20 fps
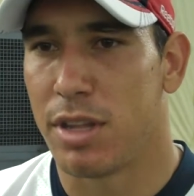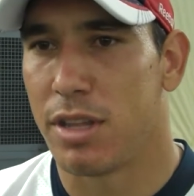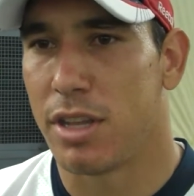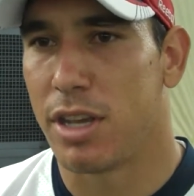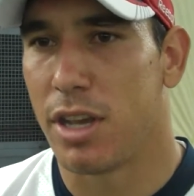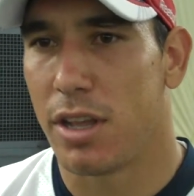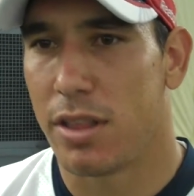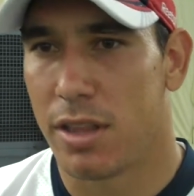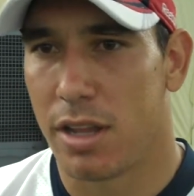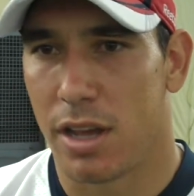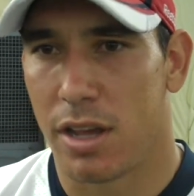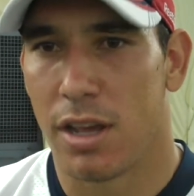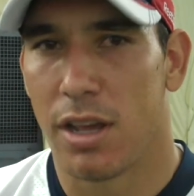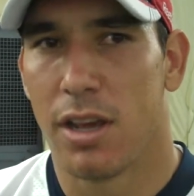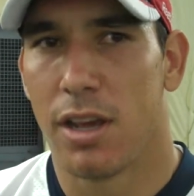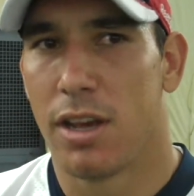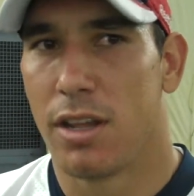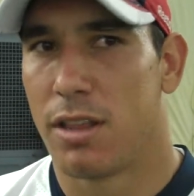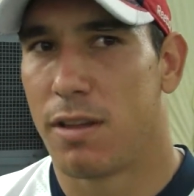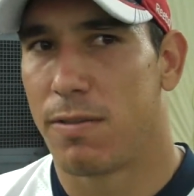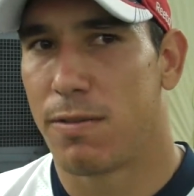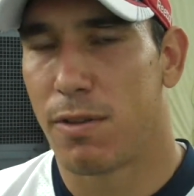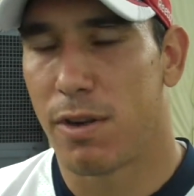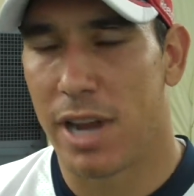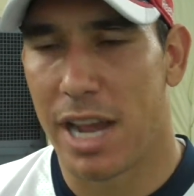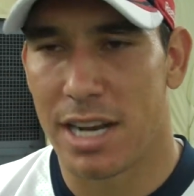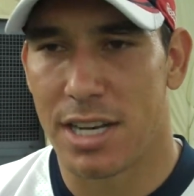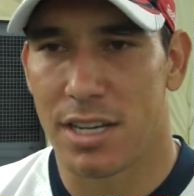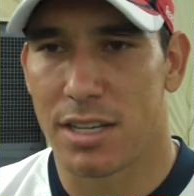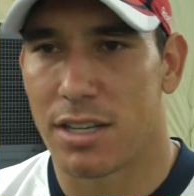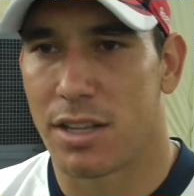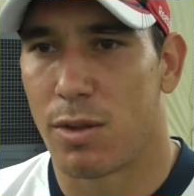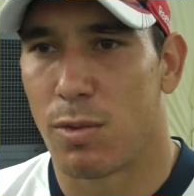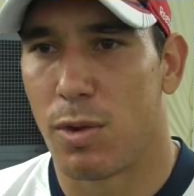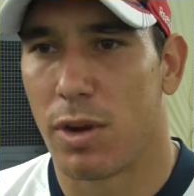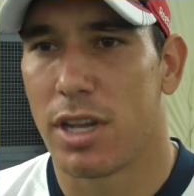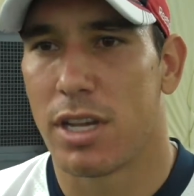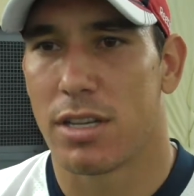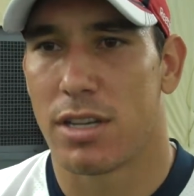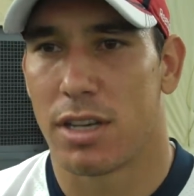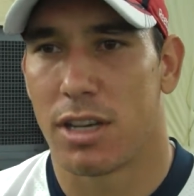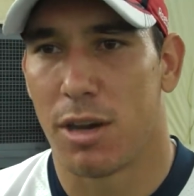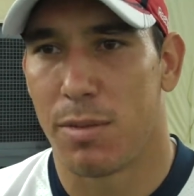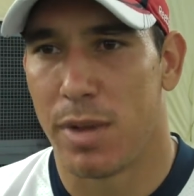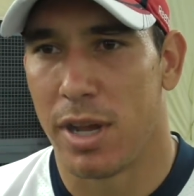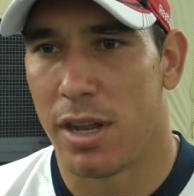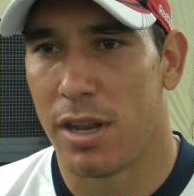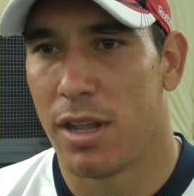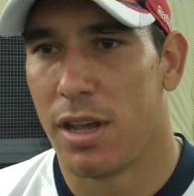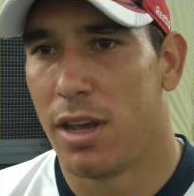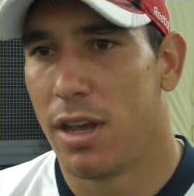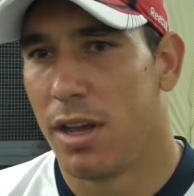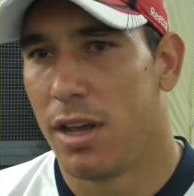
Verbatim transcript: And then the free agents and the rookies that come in,